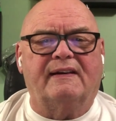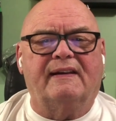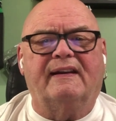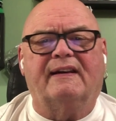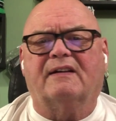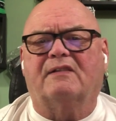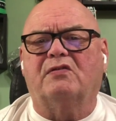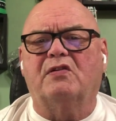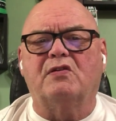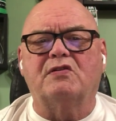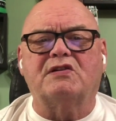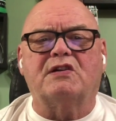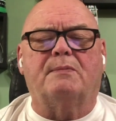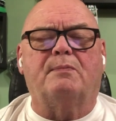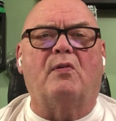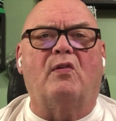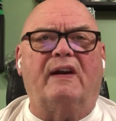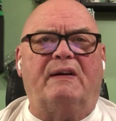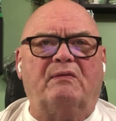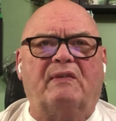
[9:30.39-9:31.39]
in a crucial
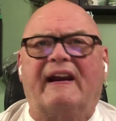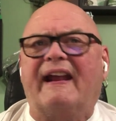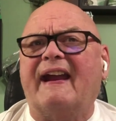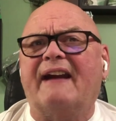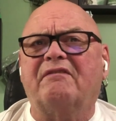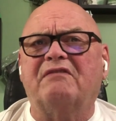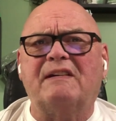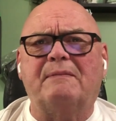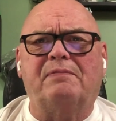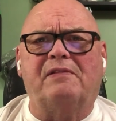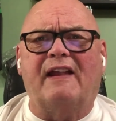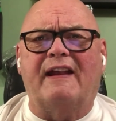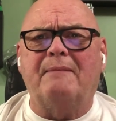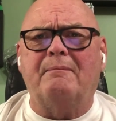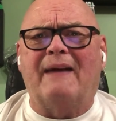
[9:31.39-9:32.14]
point when every play